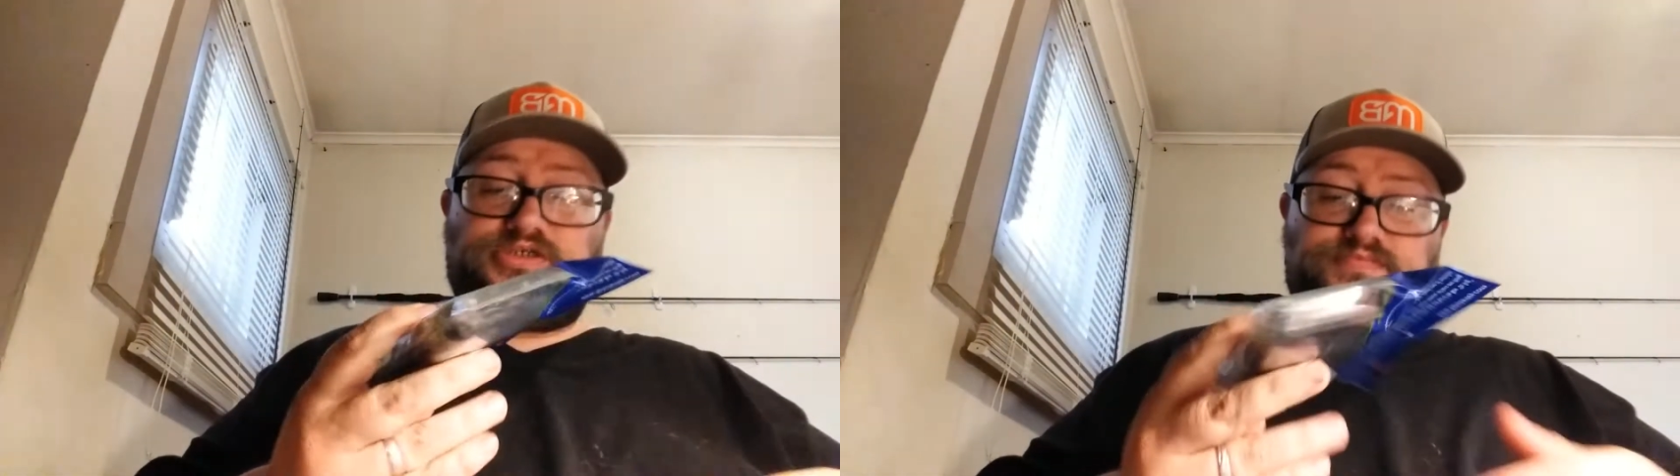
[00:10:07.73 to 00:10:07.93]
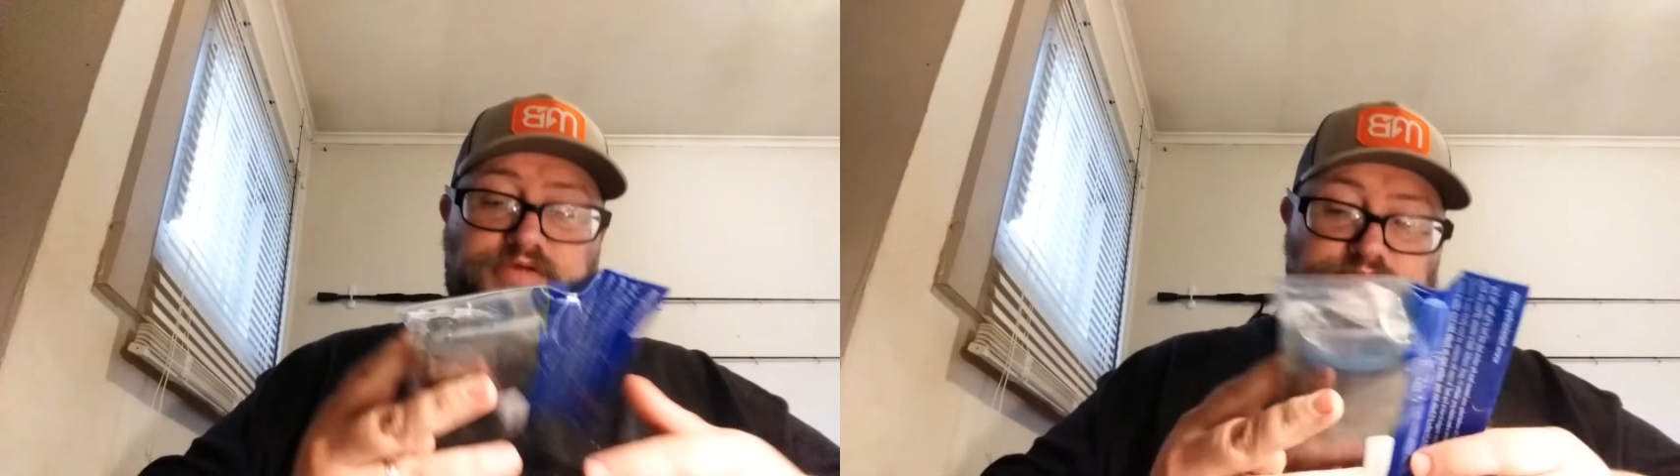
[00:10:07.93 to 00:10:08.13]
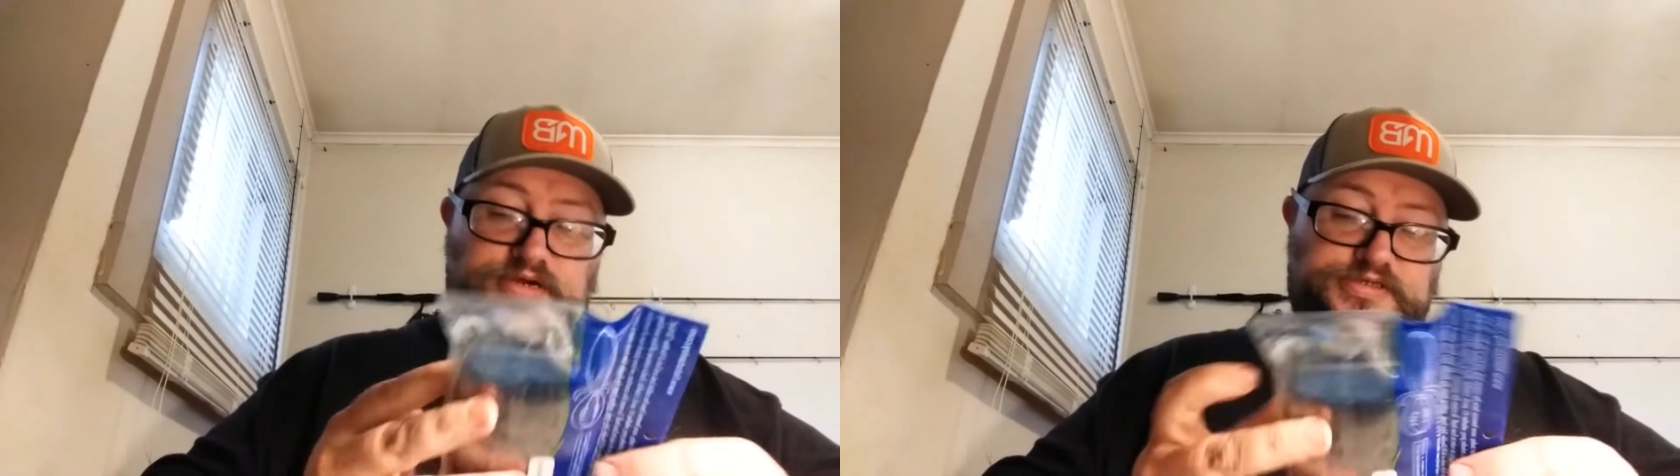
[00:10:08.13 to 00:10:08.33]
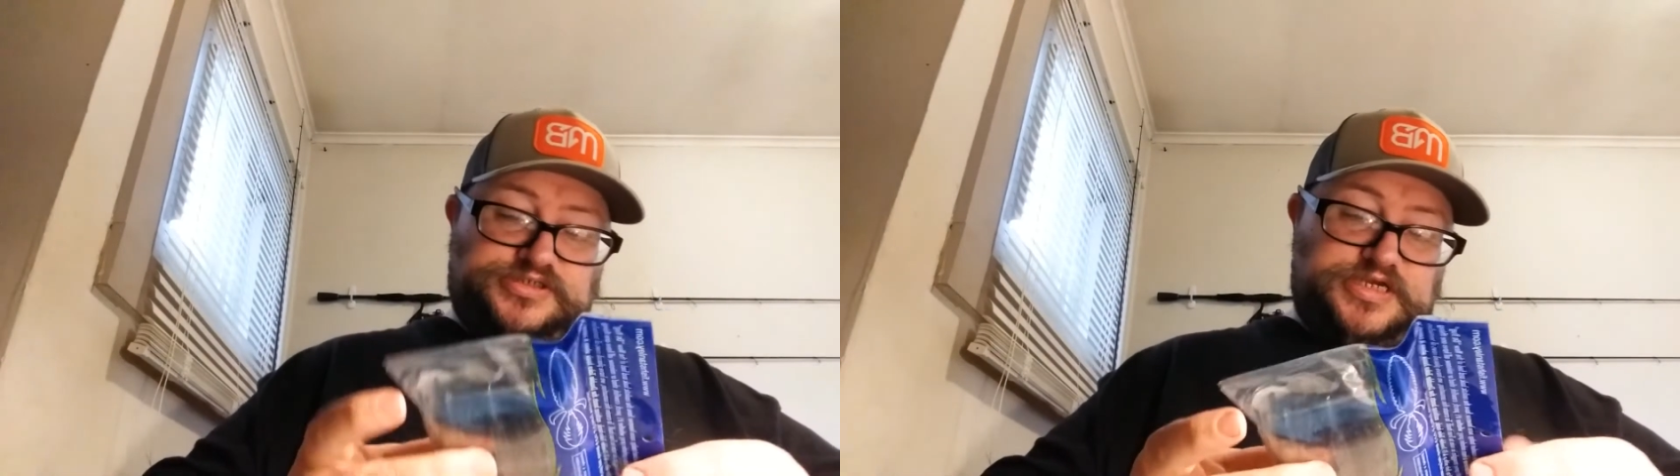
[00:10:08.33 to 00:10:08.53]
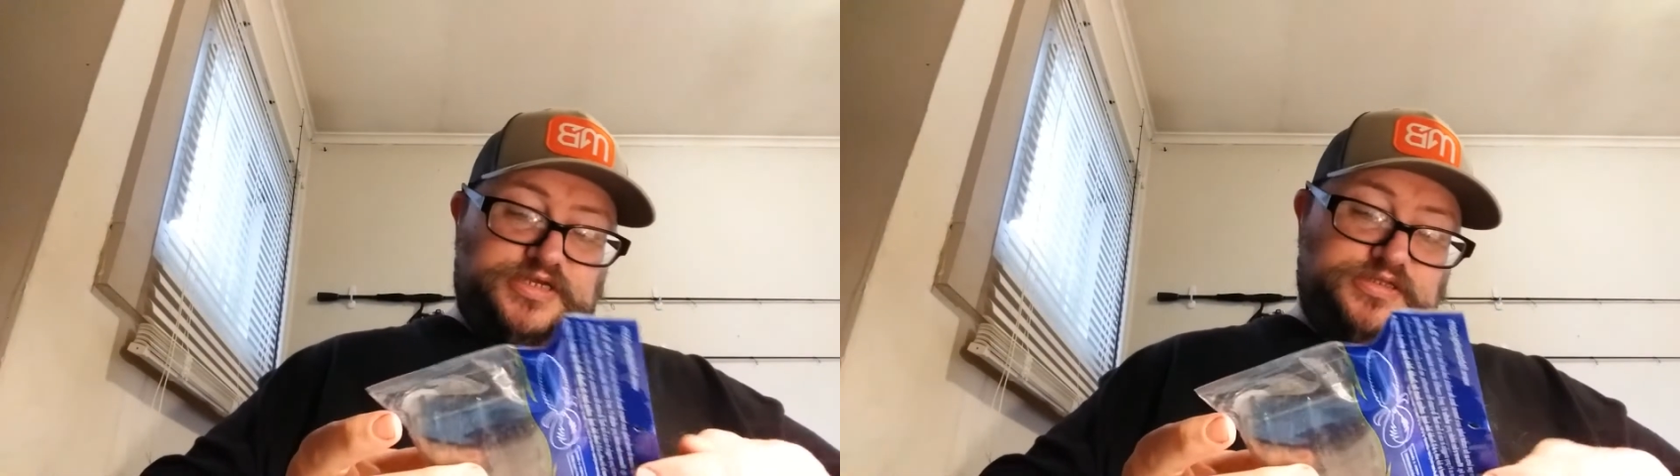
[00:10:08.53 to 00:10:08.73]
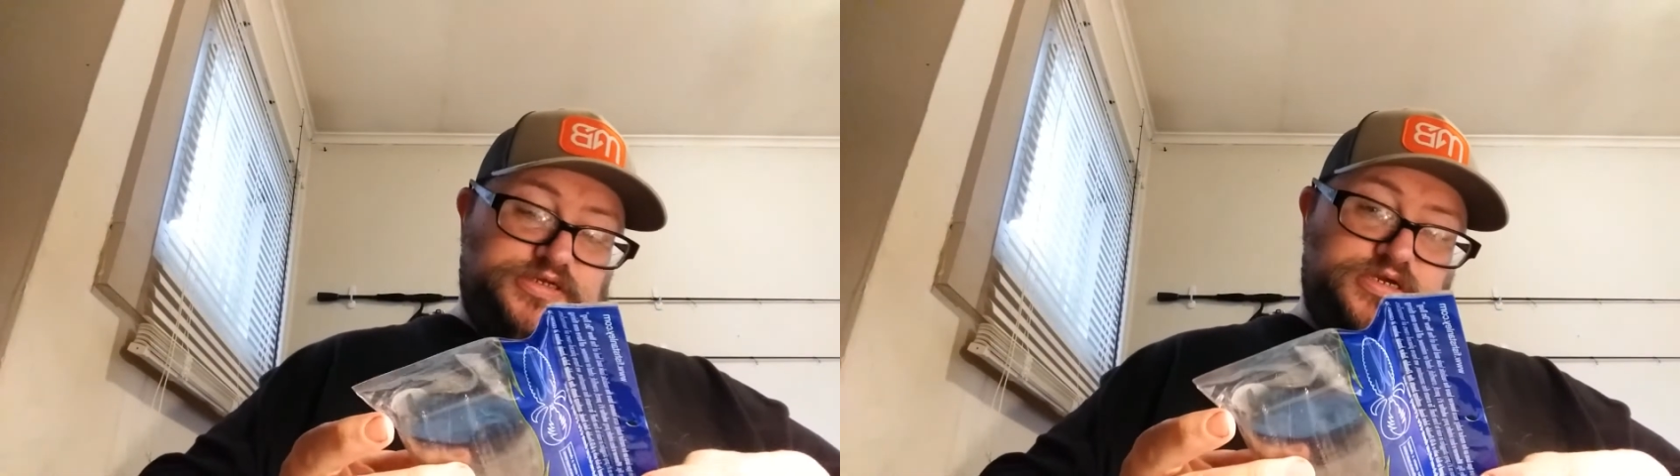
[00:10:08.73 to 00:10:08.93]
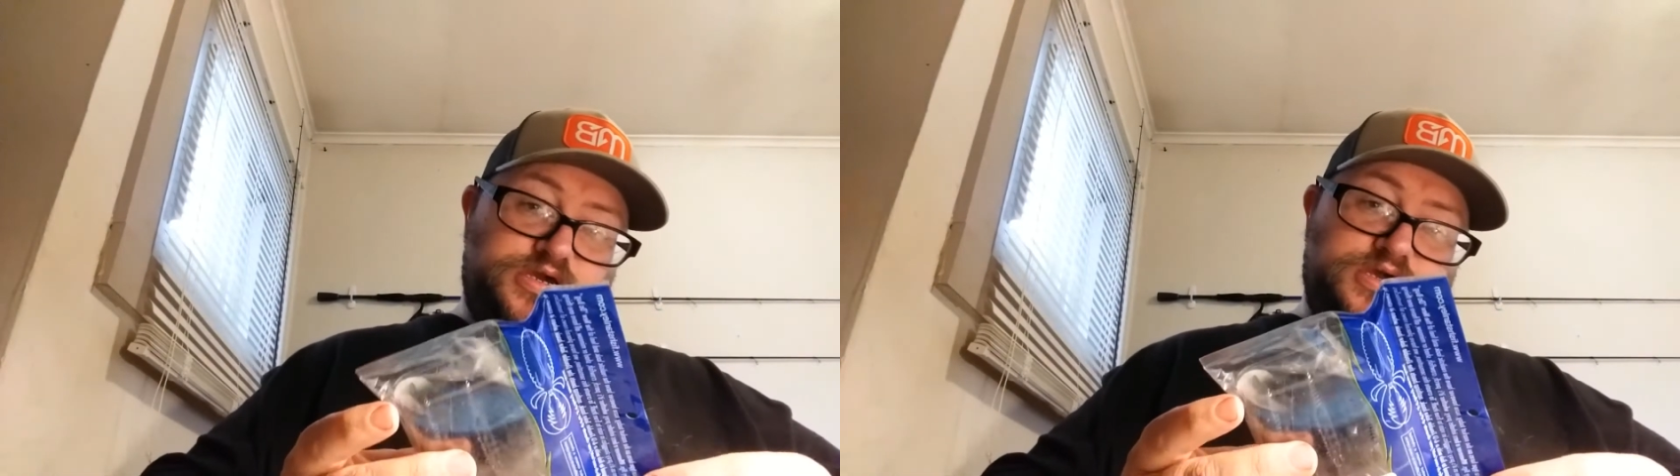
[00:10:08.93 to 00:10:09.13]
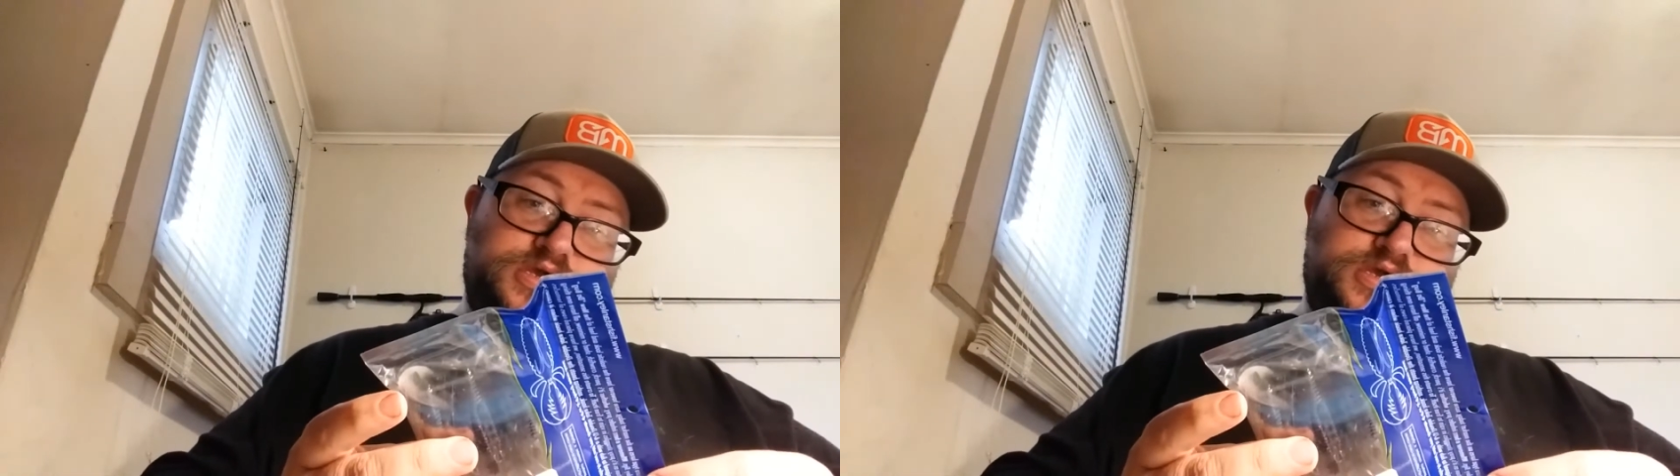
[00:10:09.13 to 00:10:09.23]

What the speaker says: is made by Stanley